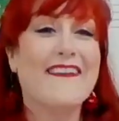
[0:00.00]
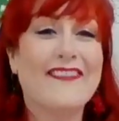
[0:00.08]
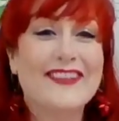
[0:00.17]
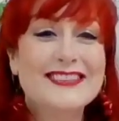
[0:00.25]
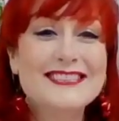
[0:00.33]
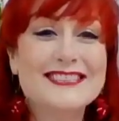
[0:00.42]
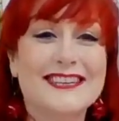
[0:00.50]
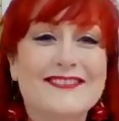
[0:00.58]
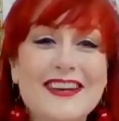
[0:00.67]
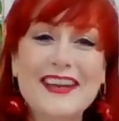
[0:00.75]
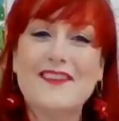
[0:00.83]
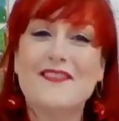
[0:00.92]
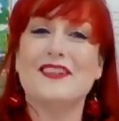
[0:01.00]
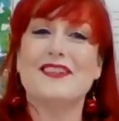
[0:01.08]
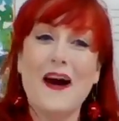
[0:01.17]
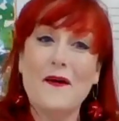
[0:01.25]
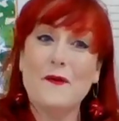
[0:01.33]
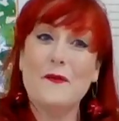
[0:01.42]
a fishing we will
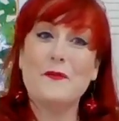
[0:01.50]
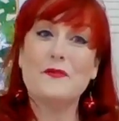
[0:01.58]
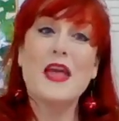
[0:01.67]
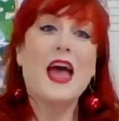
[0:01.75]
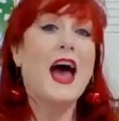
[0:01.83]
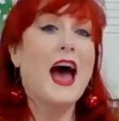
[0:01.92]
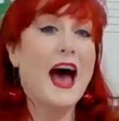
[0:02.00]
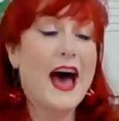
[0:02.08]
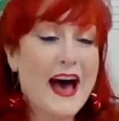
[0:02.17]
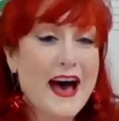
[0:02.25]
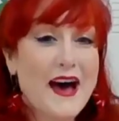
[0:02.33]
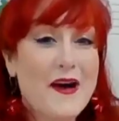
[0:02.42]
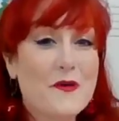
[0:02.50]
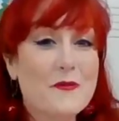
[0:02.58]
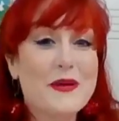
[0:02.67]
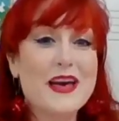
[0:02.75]
go. How